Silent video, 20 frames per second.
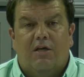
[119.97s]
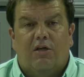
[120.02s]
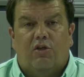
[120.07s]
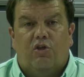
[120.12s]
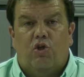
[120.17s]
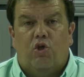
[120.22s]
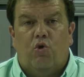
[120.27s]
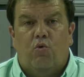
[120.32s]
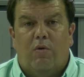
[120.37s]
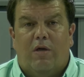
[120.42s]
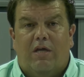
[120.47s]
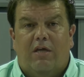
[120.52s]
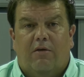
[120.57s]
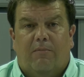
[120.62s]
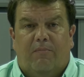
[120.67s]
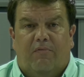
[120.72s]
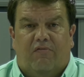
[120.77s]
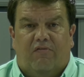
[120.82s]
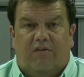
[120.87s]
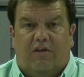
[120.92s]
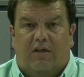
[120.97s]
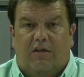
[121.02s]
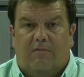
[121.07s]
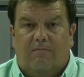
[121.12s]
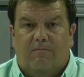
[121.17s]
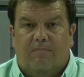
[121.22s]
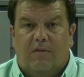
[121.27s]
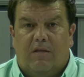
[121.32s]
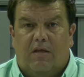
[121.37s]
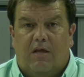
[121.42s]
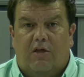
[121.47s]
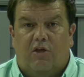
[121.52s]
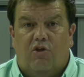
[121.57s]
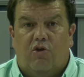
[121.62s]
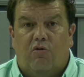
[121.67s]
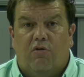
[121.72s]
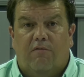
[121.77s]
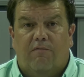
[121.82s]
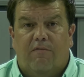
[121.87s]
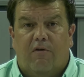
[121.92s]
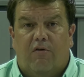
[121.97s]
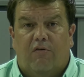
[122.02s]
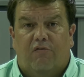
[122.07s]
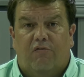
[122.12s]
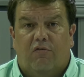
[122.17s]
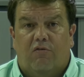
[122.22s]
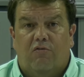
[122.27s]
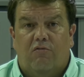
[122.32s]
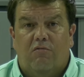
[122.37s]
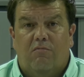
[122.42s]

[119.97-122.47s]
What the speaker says: UMC, a universal